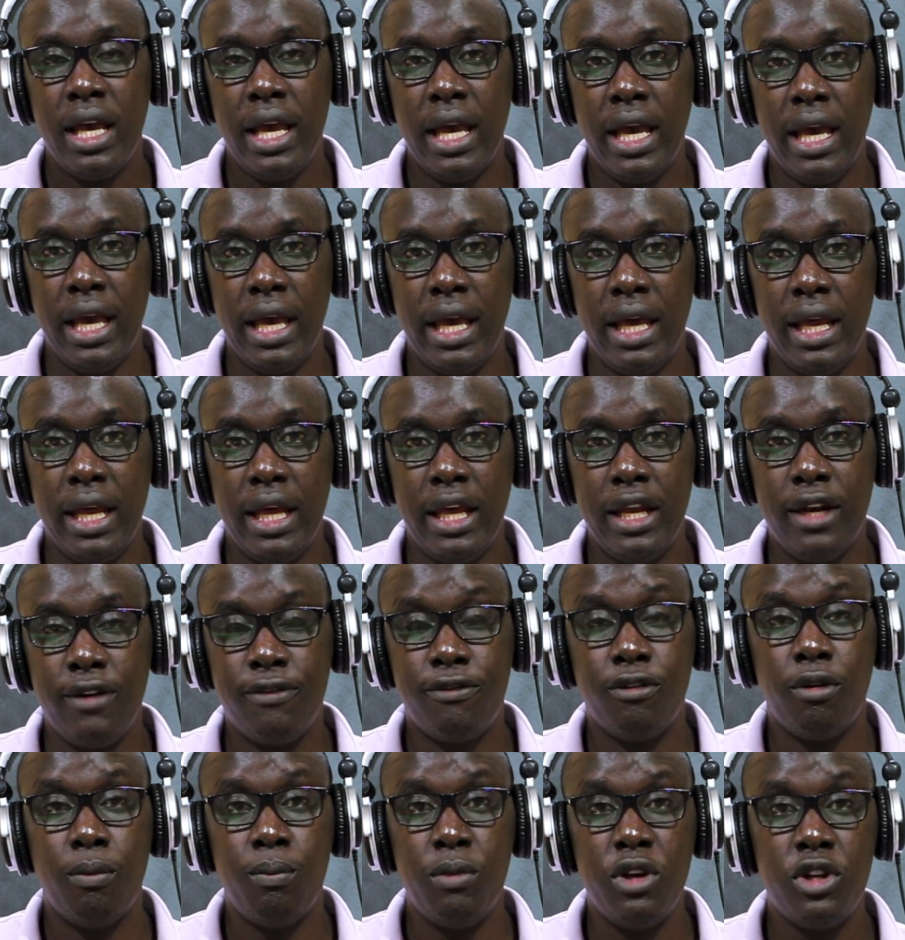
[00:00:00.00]
and
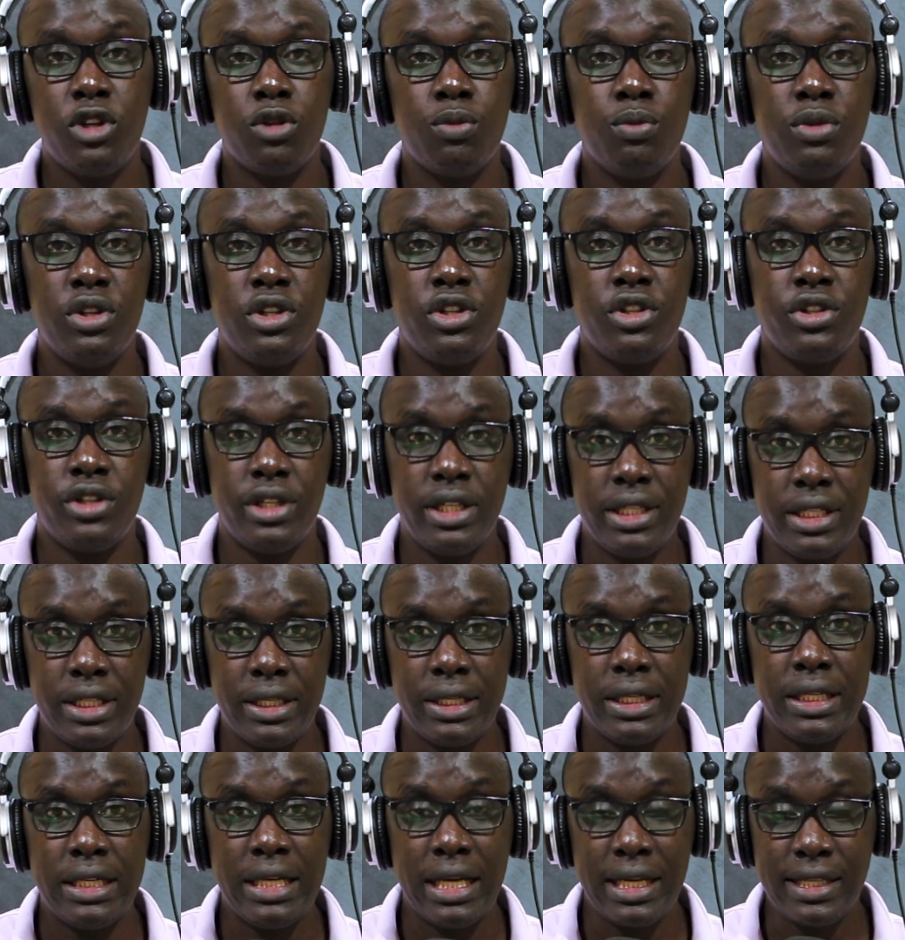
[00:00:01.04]
for me to be
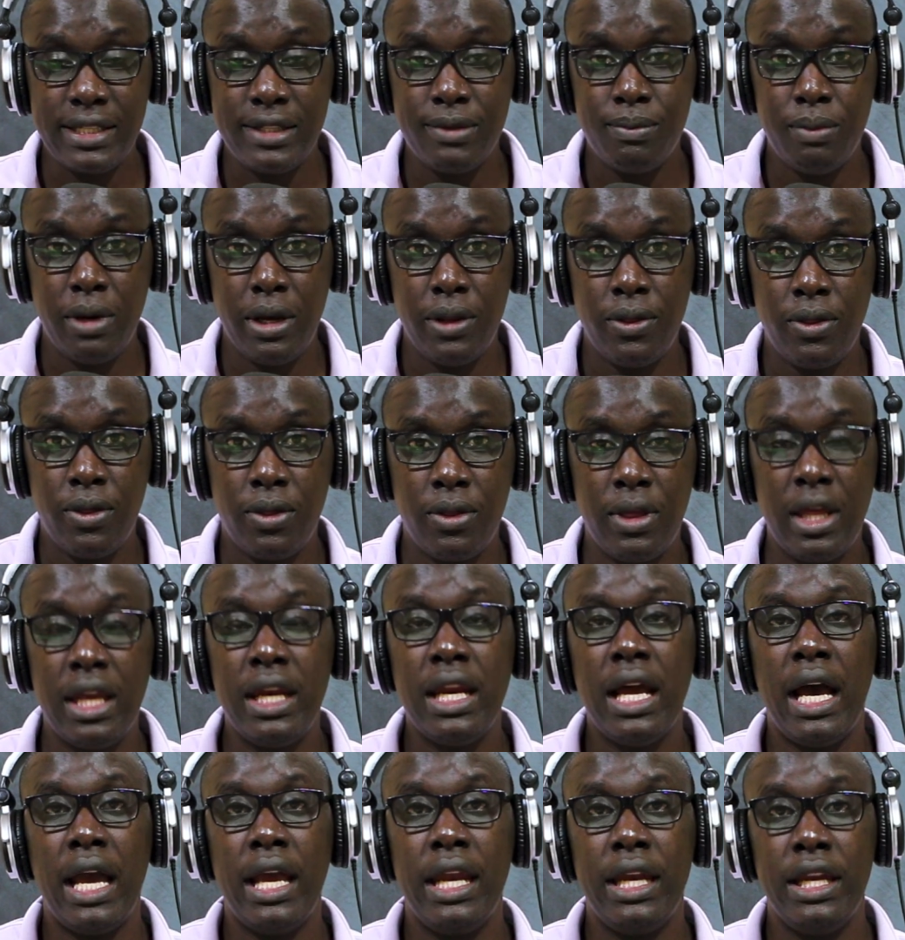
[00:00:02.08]
treated next month,
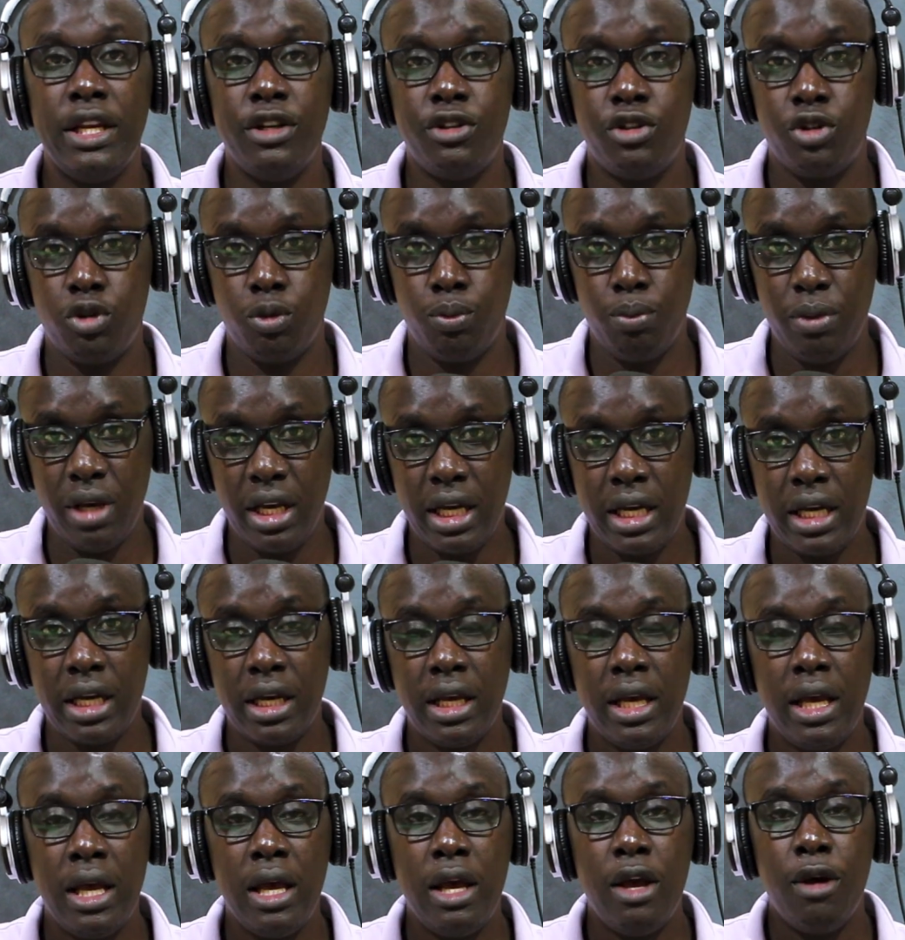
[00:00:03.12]
then I need to make
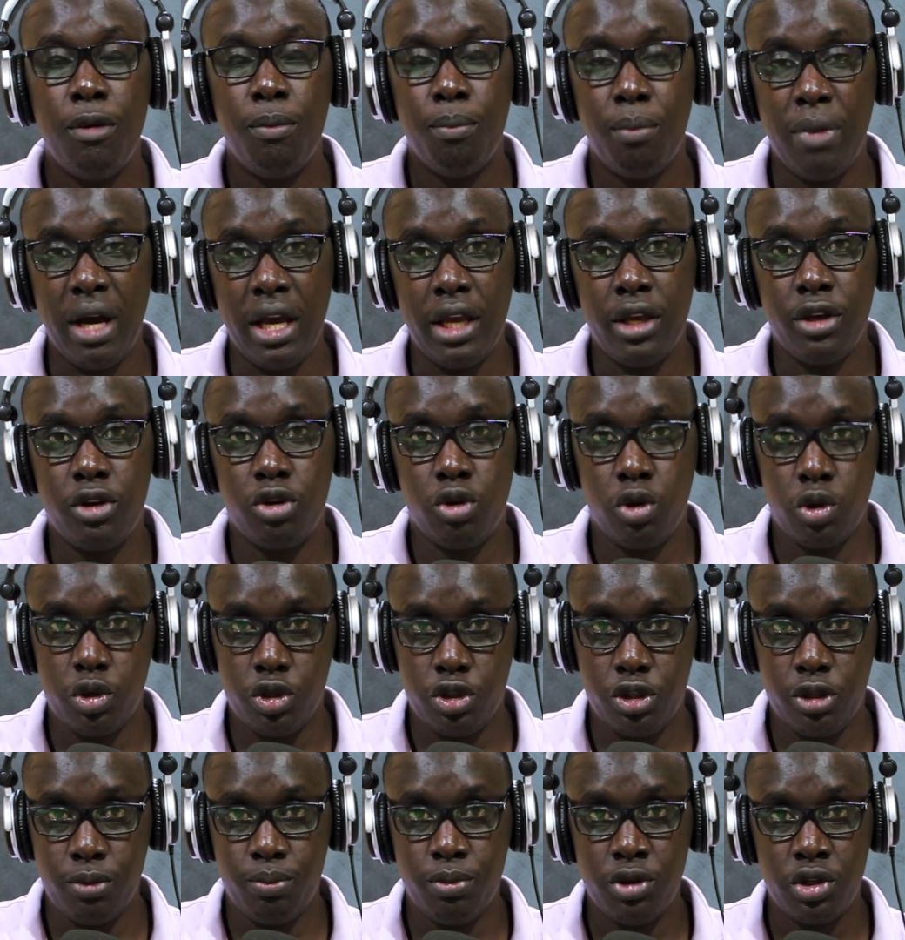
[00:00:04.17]
my
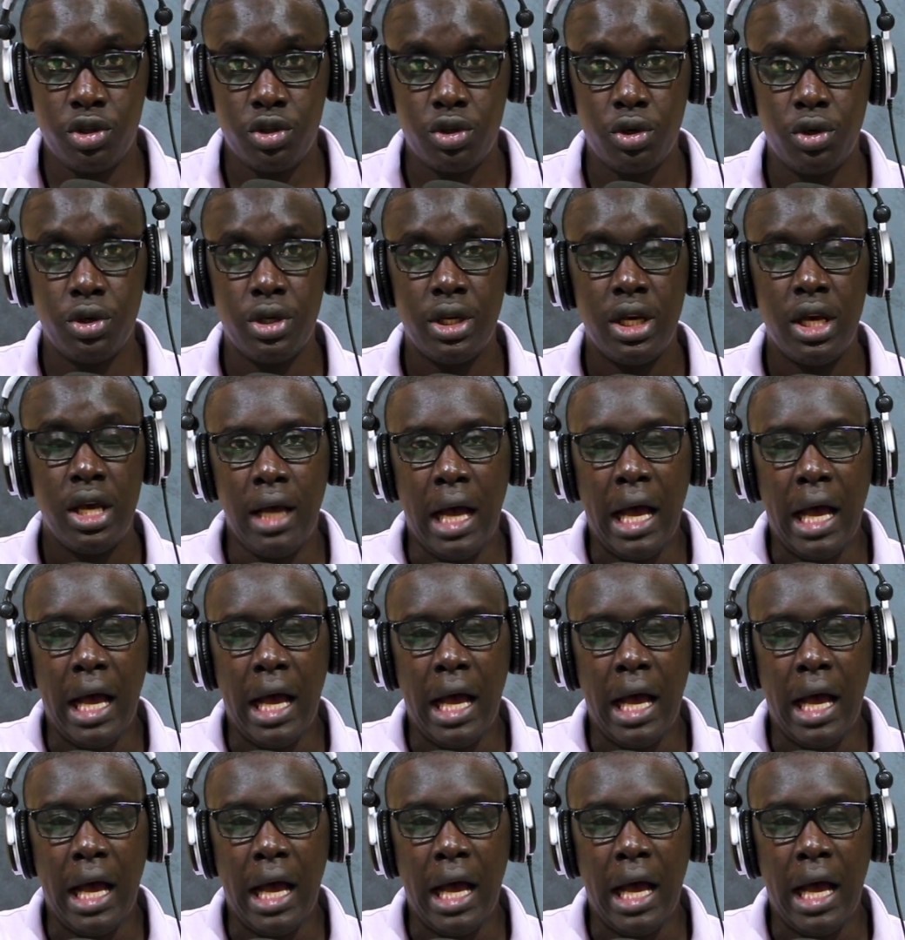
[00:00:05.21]
contribution.